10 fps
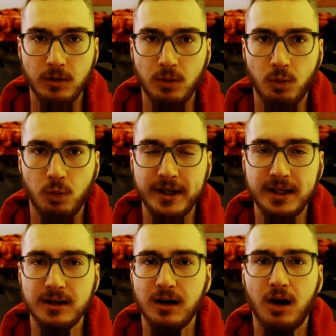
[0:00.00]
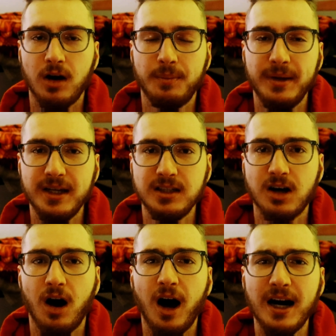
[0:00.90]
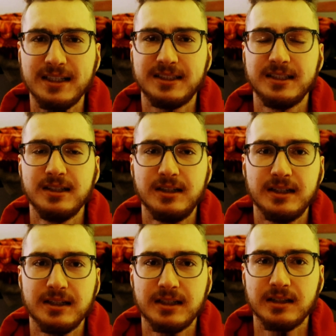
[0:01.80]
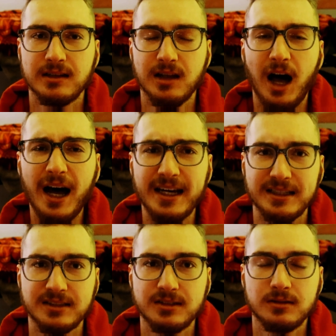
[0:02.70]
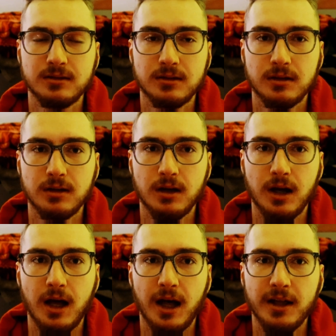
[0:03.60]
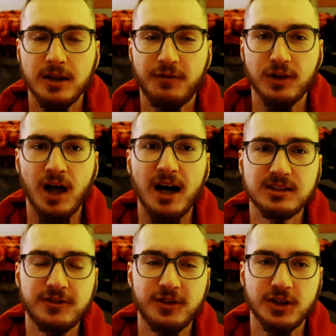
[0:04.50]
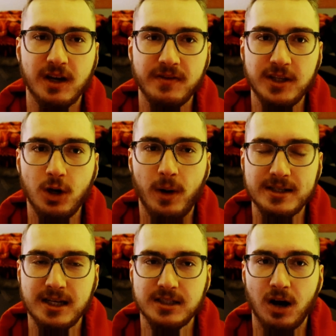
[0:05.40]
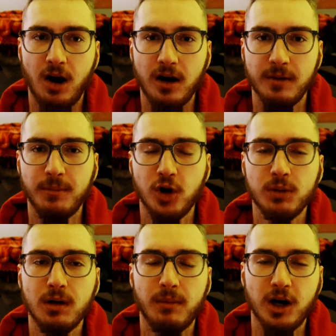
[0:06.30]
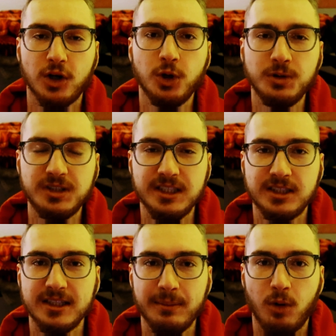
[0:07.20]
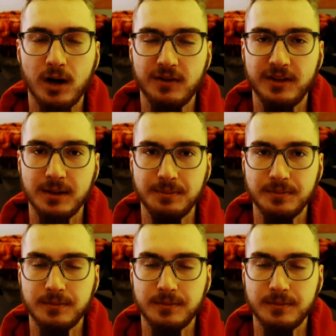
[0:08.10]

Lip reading: We are being taught lies. The philosophers of the USSR, Herbert Marcuse to name one of them,